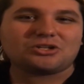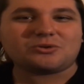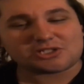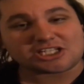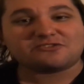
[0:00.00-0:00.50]

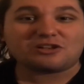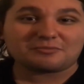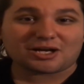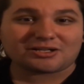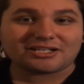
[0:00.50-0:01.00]
Okay.
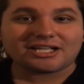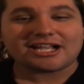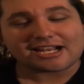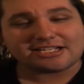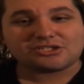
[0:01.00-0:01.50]

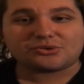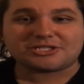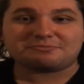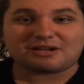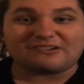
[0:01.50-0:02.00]

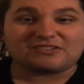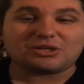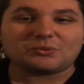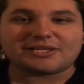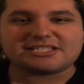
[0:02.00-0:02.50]
No, I guess
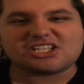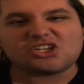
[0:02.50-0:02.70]
I'll agree